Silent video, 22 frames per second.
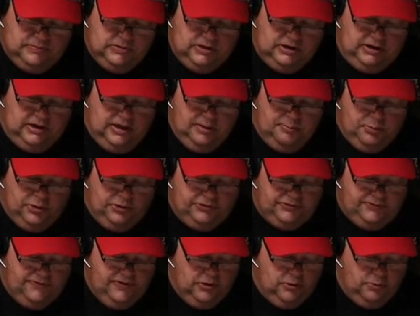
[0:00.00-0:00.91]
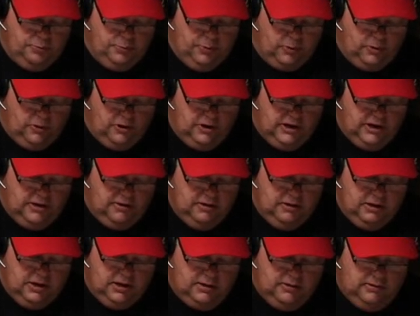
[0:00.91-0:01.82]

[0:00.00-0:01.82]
gimbals feel pretty good.